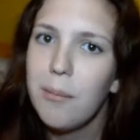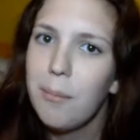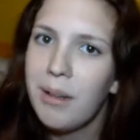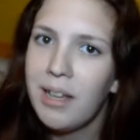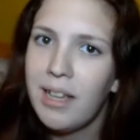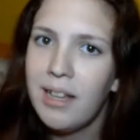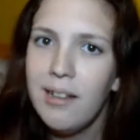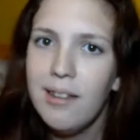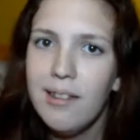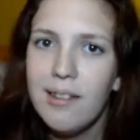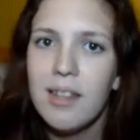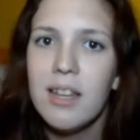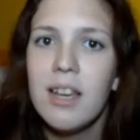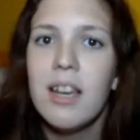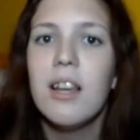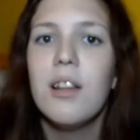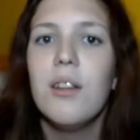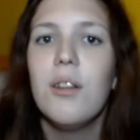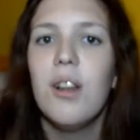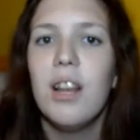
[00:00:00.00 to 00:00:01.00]
means
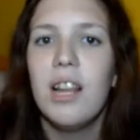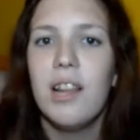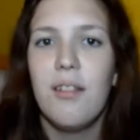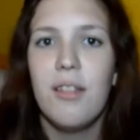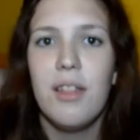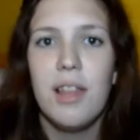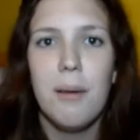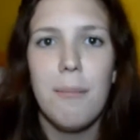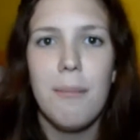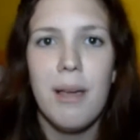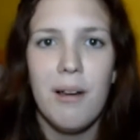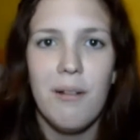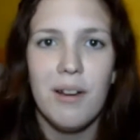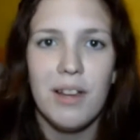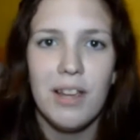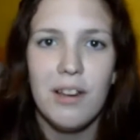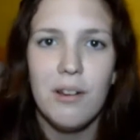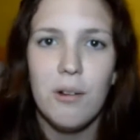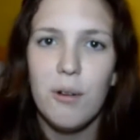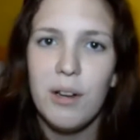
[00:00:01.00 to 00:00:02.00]
to live the
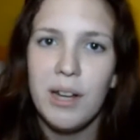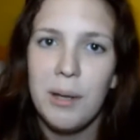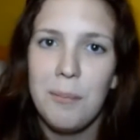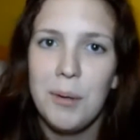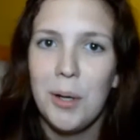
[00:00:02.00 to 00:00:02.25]
American dream.